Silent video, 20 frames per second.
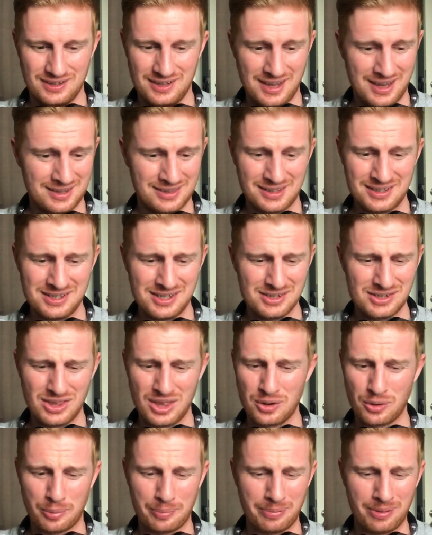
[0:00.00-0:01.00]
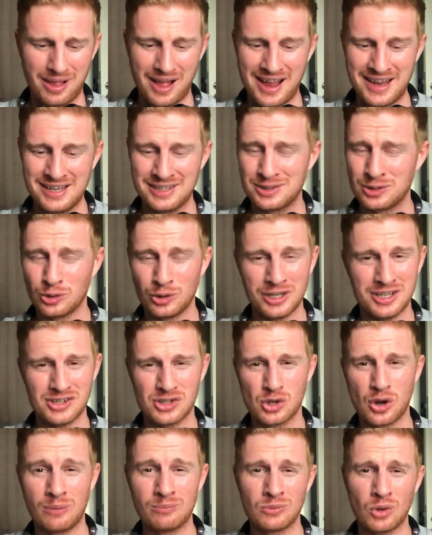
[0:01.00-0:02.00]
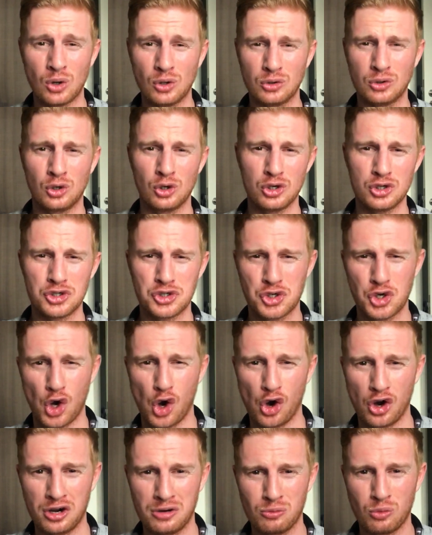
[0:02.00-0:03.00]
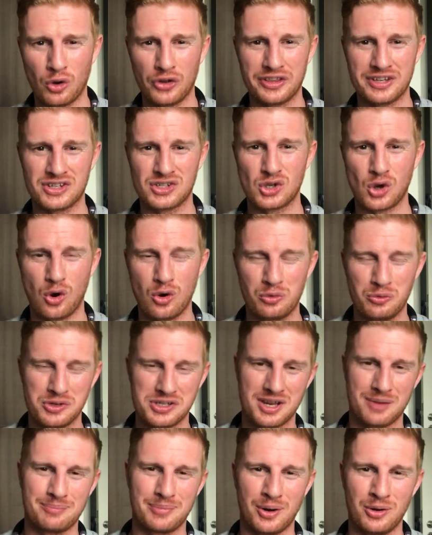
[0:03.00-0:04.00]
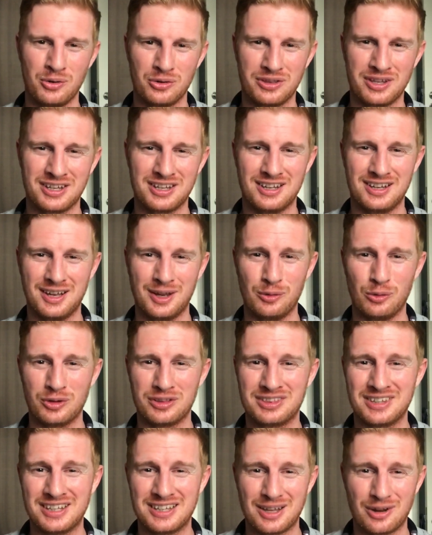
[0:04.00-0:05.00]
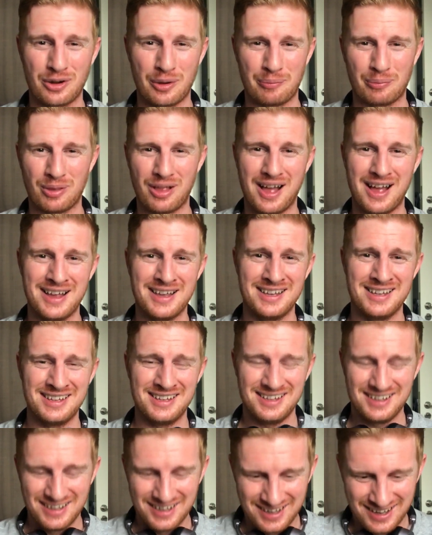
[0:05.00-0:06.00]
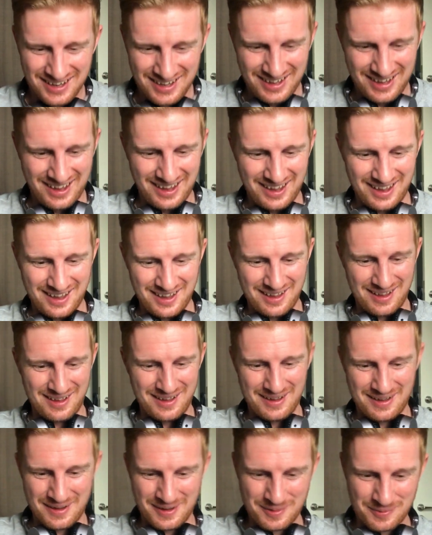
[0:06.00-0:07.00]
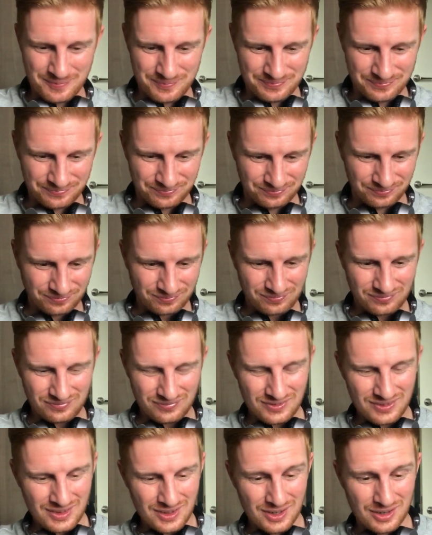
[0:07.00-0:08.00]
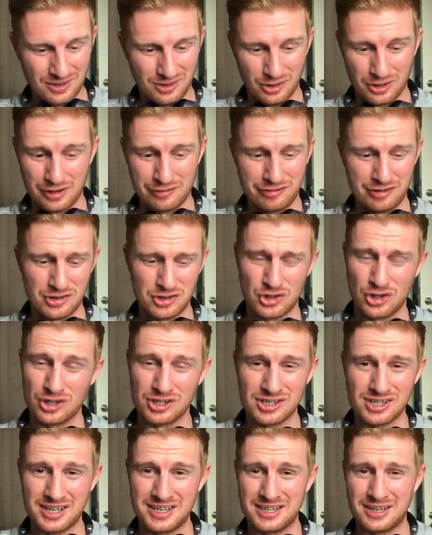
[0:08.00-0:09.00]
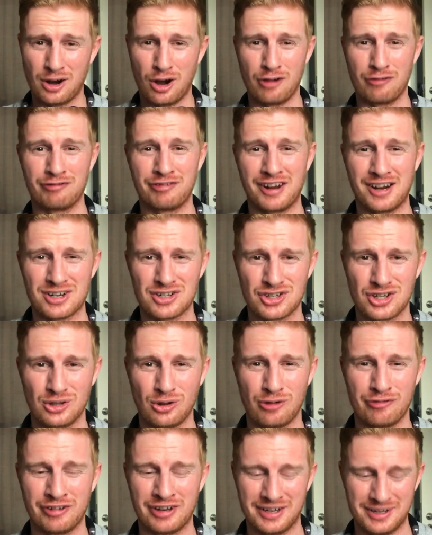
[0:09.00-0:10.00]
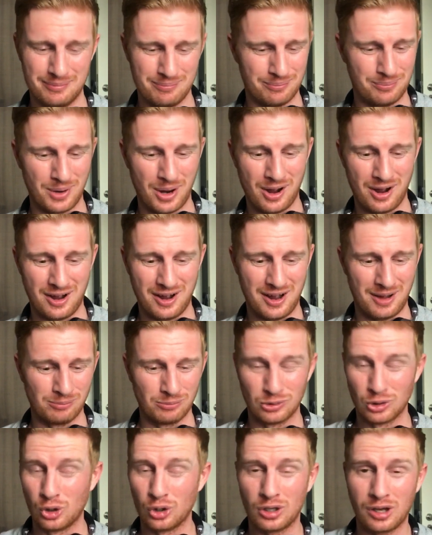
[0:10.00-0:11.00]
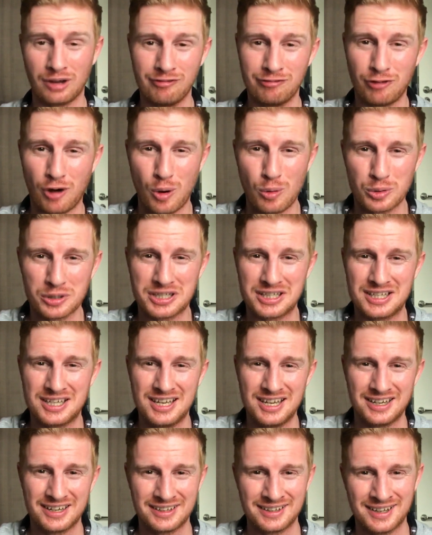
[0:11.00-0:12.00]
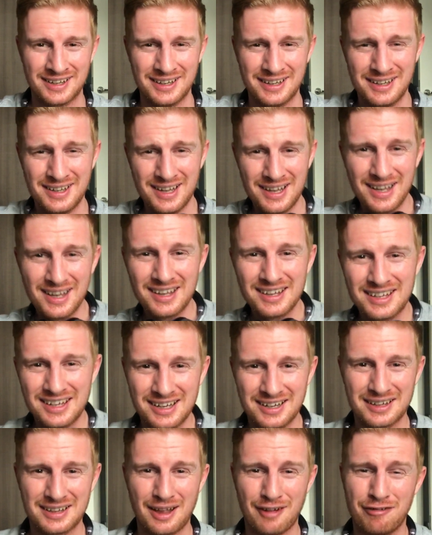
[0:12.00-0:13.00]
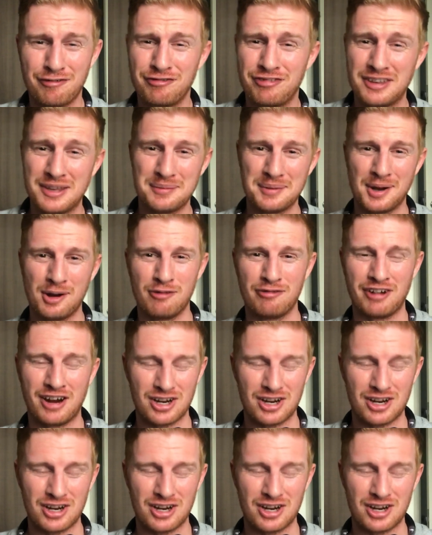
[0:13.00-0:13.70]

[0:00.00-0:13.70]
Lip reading: yeah, this is the reply to it, so I'm not too sure what the song was about that it would need a reply, or if it's just like her version of it, but I'm looking forward to hearing it. Hearing a female